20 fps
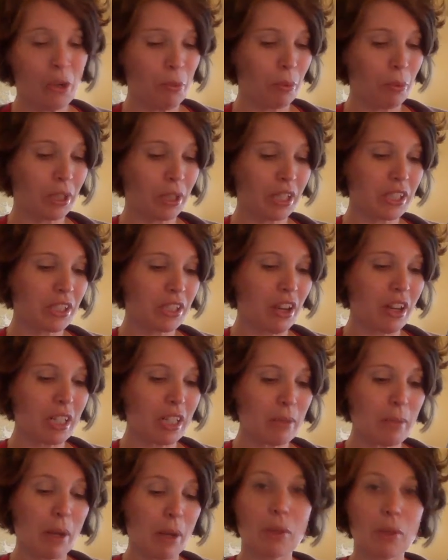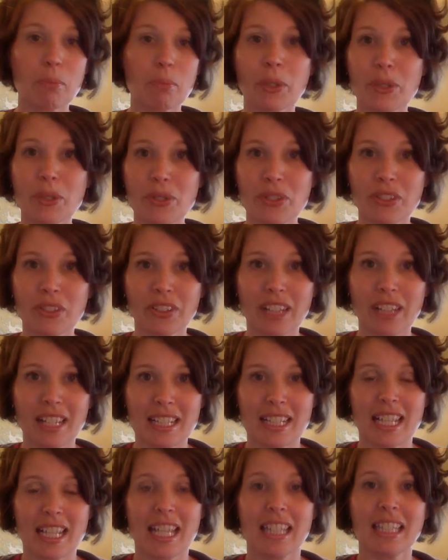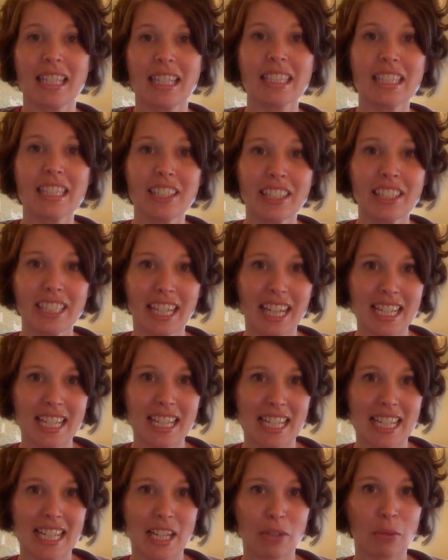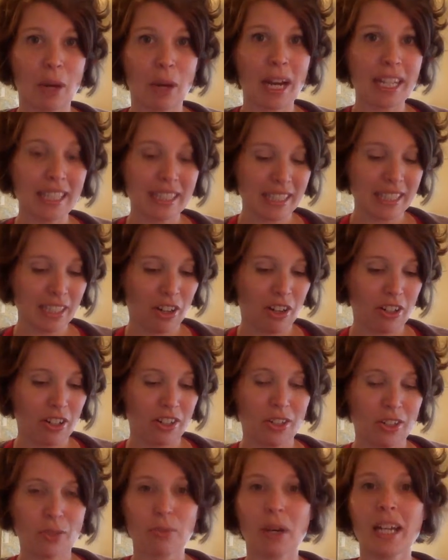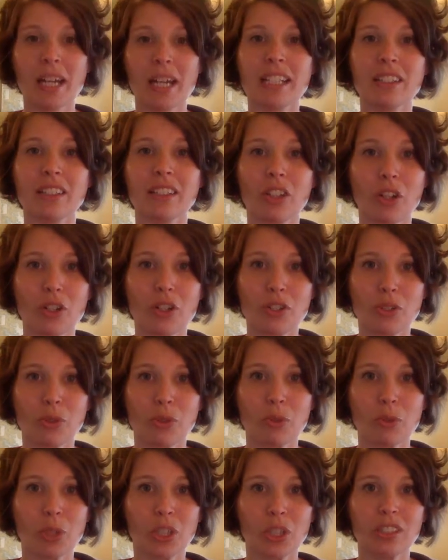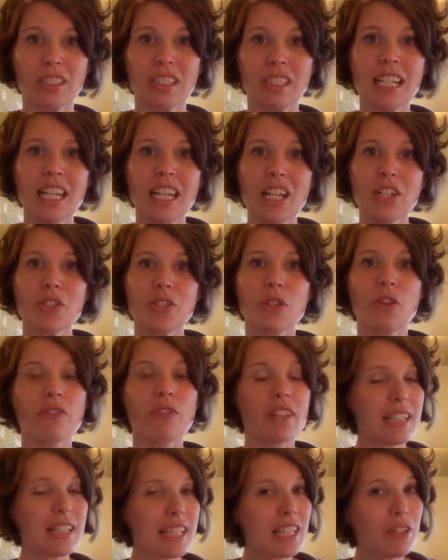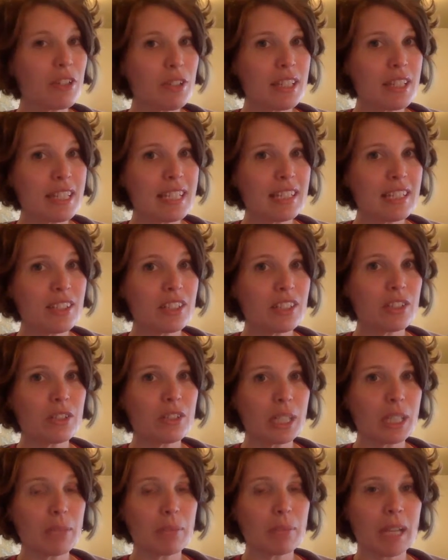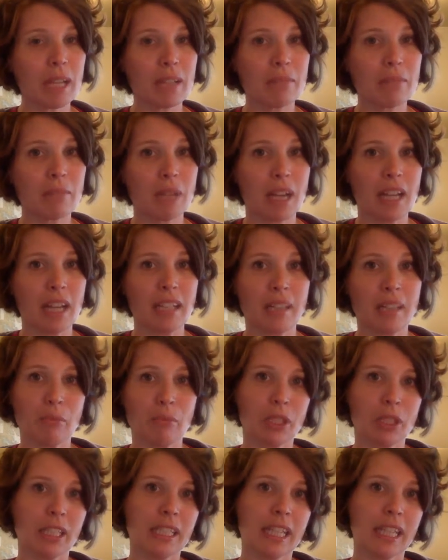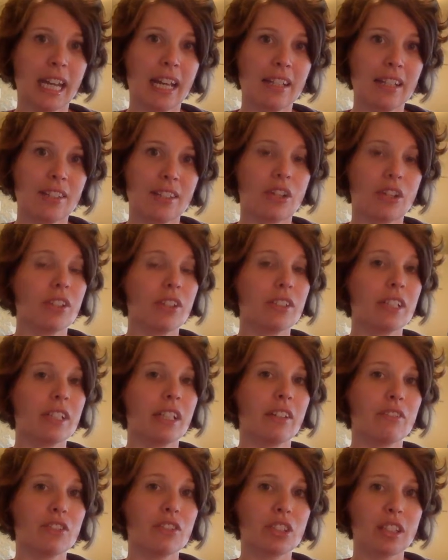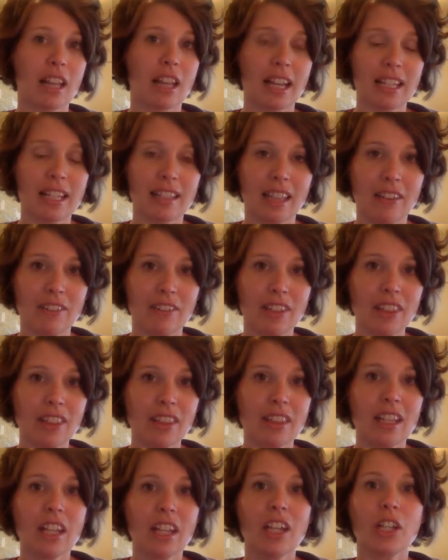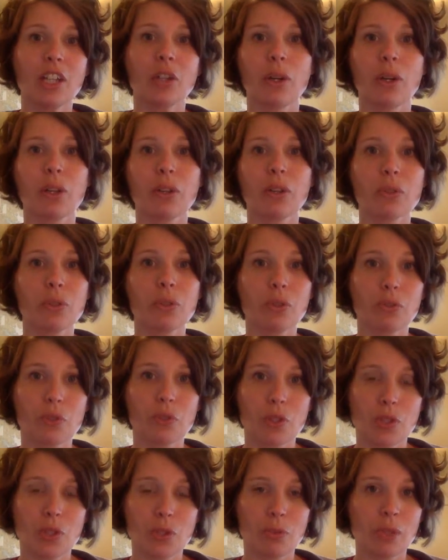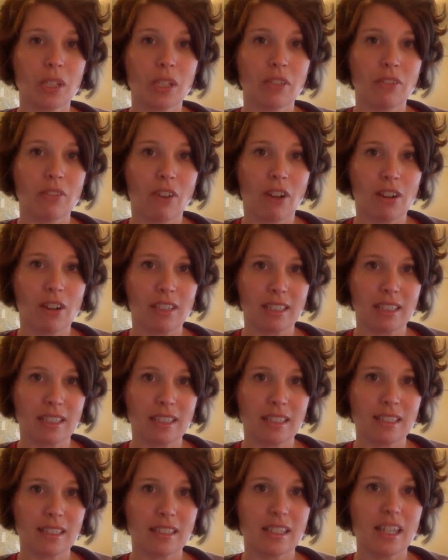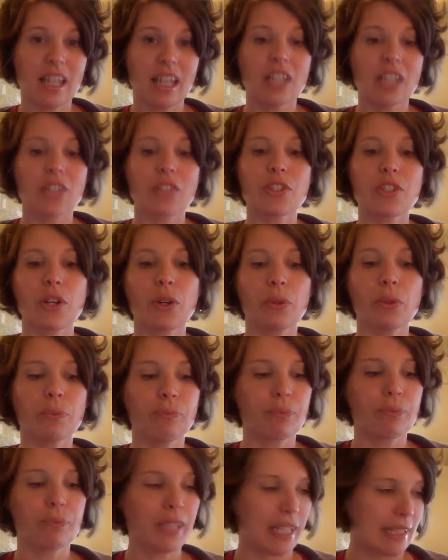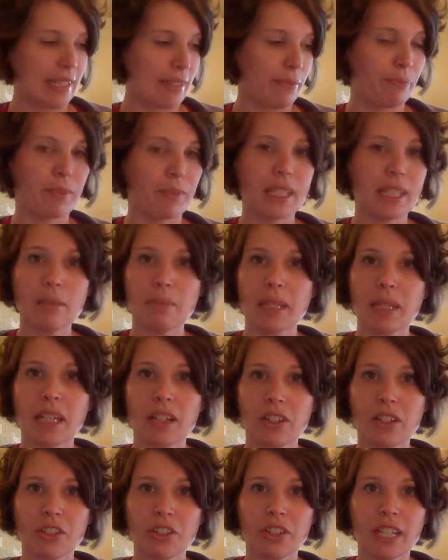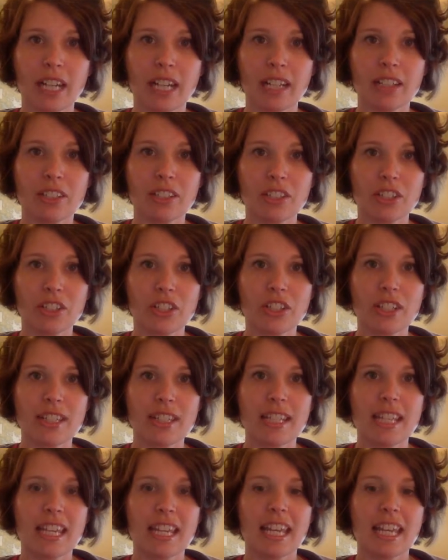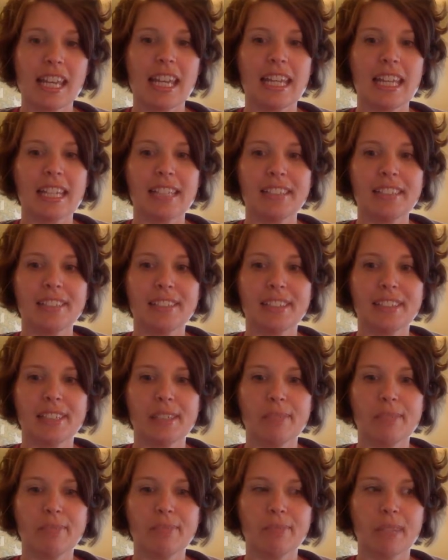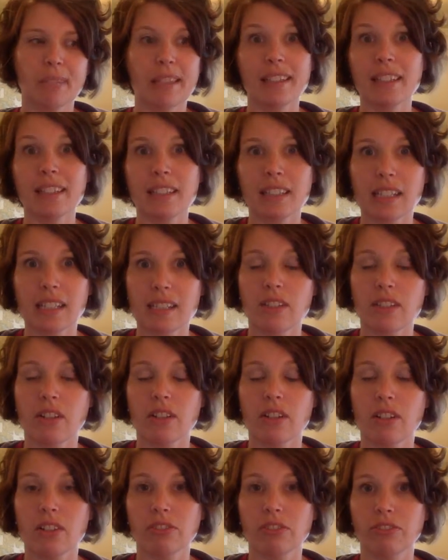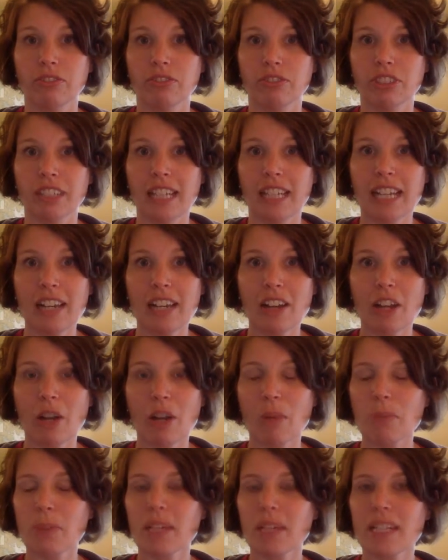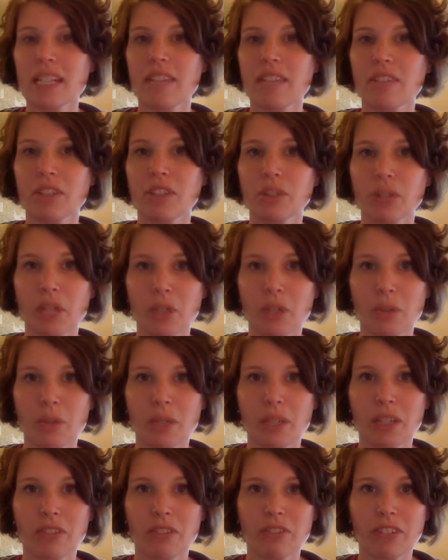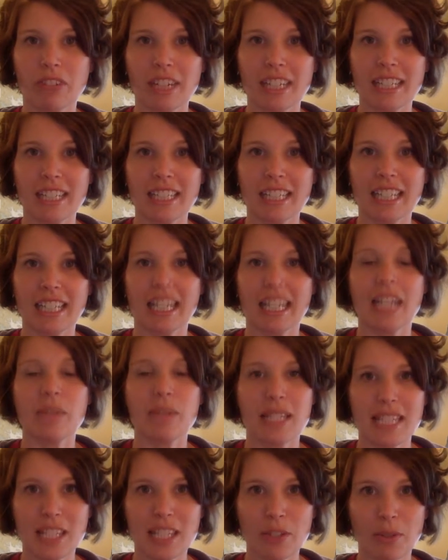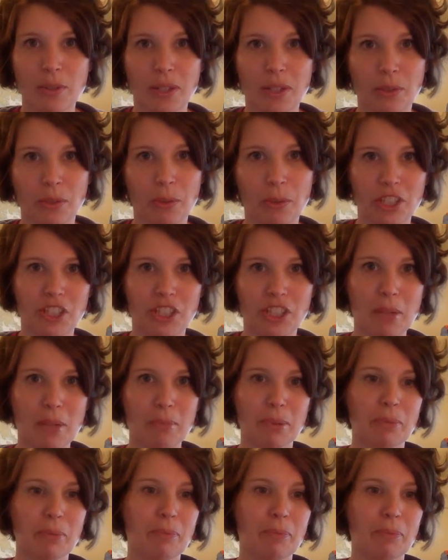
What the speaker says: We're going to talk about the personal essay, the lyric essay, writing the arts, writing the larger world. So if that's interesting to you, keep that in mind. I'm looking at a start date of July 11th, going through the first week of August. So yes, keep that on your calendars. And I think that's all for now. I hope you guys have a great week of writing, and I will see you in the workshop.